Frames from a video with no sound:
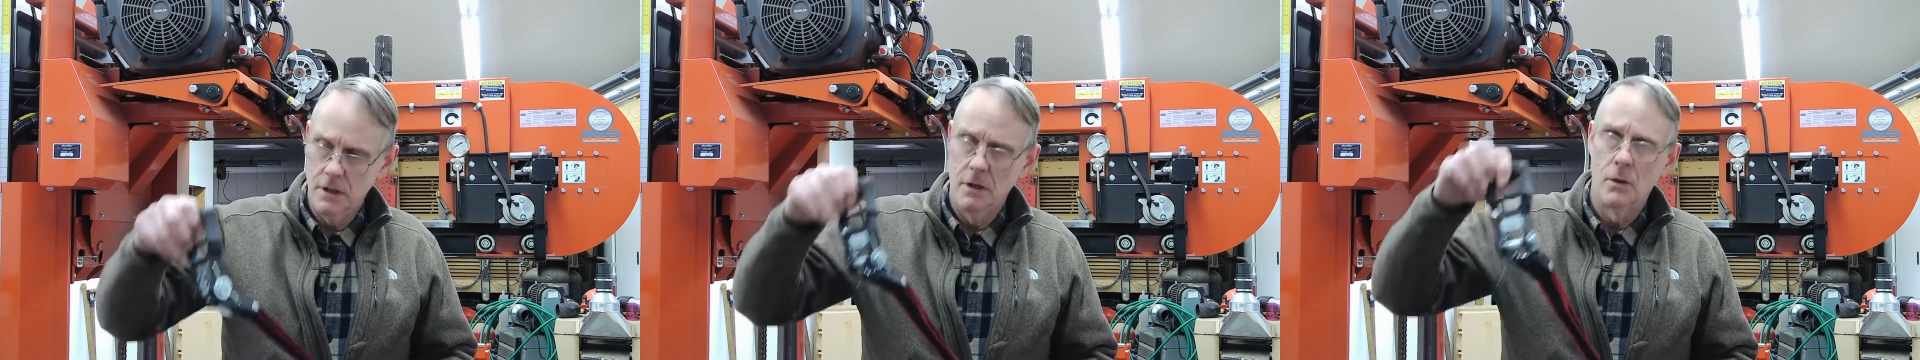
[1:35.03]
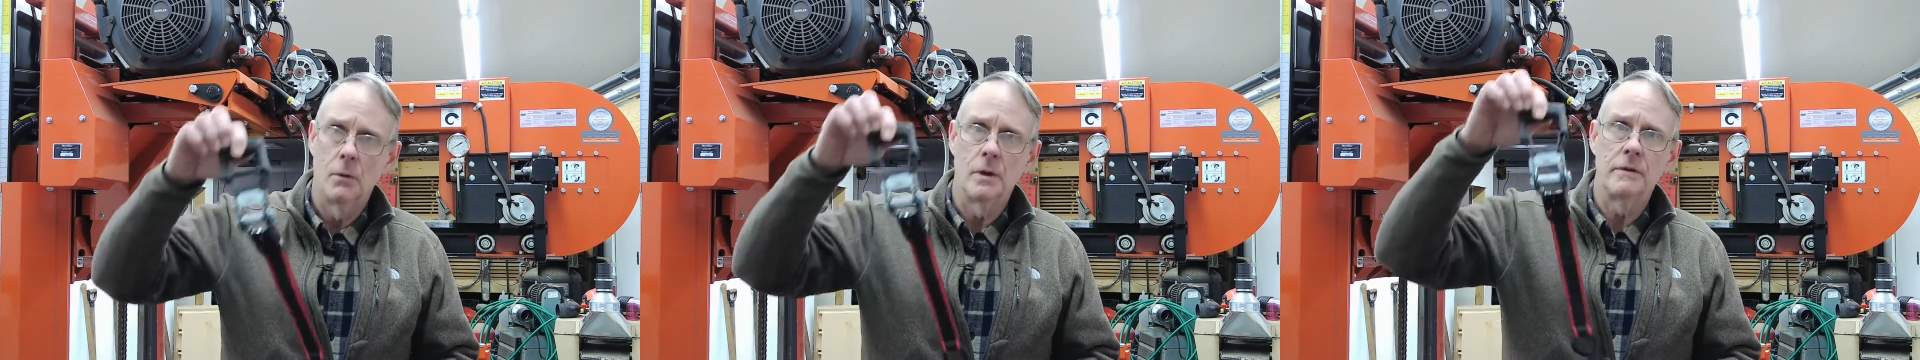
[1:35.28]

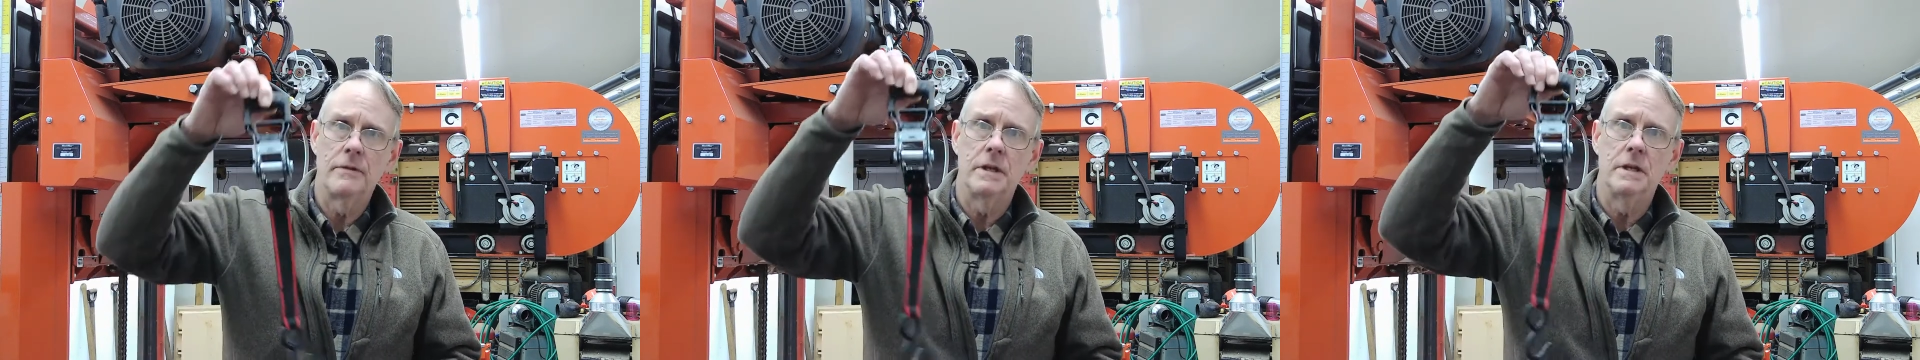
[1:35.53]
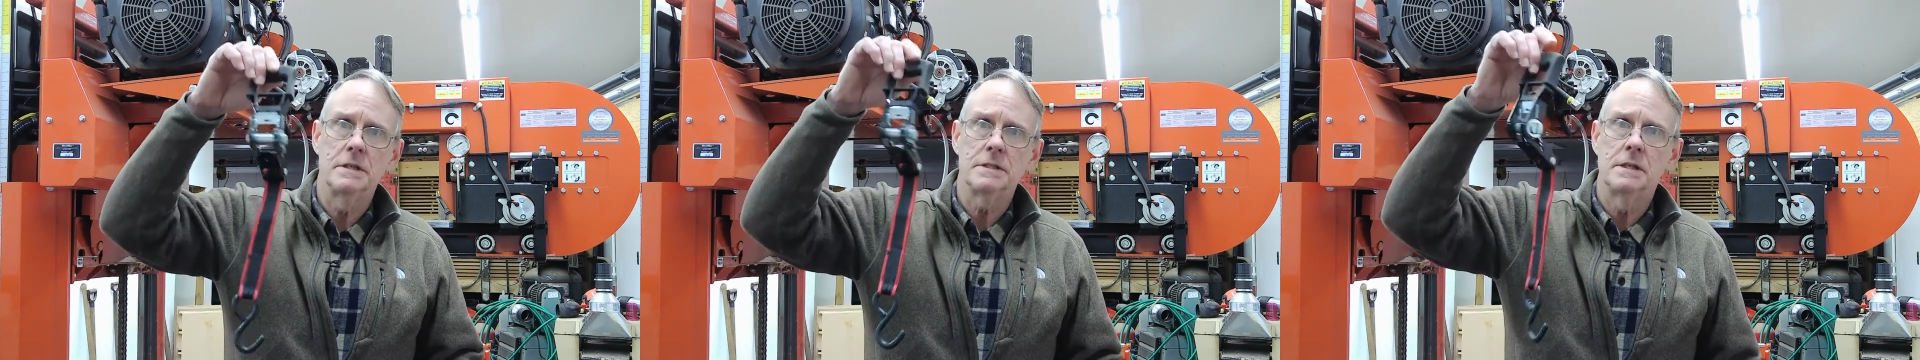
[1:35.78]
one of
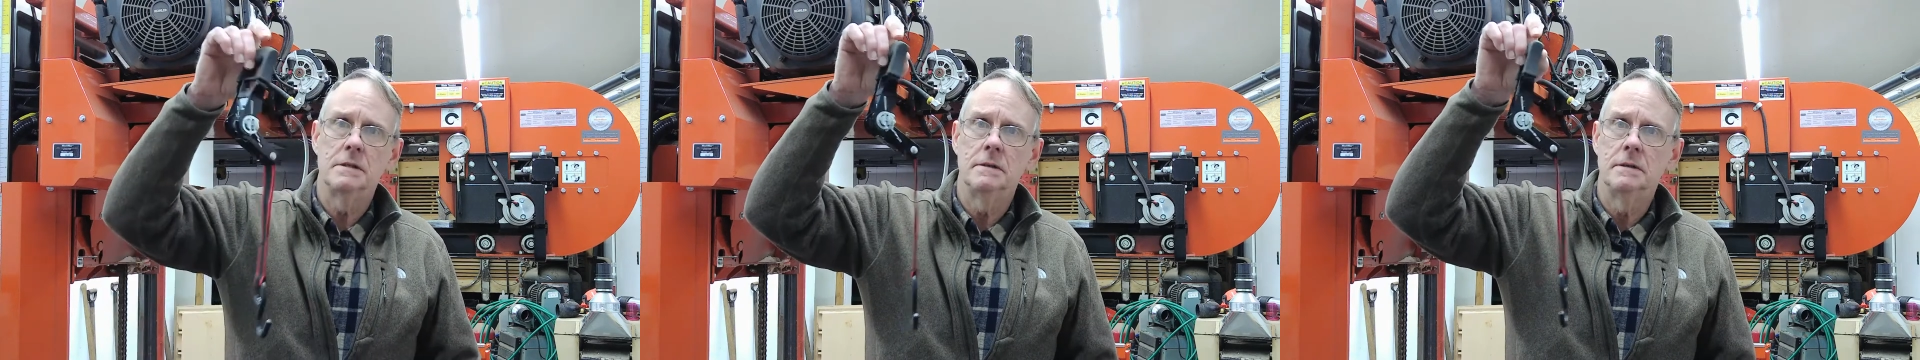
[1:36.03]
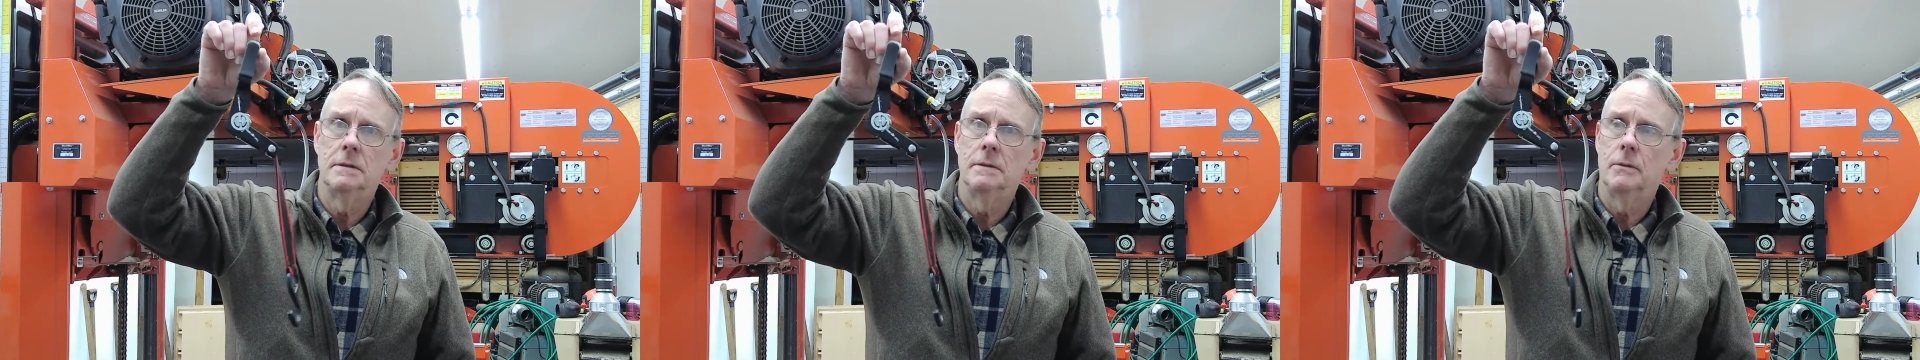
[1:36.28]
these.
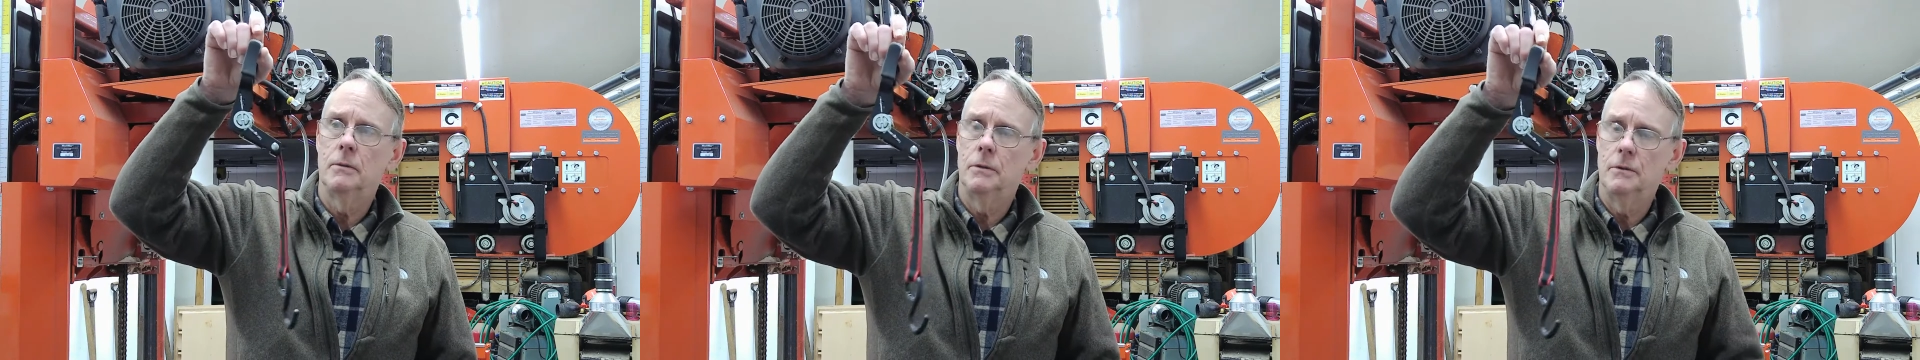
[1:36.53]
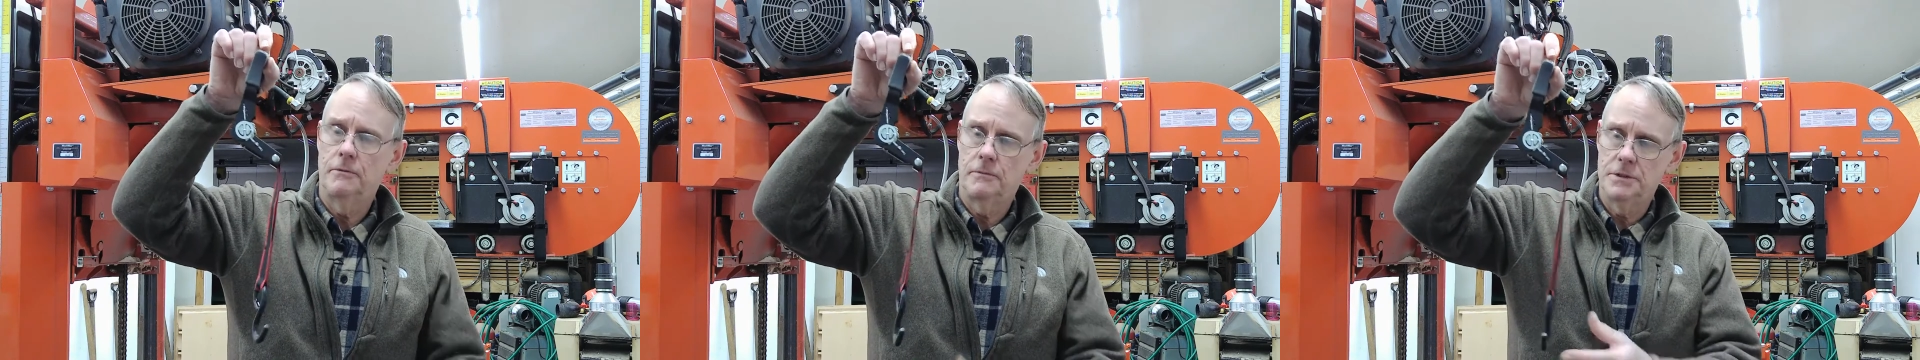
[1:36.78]
You've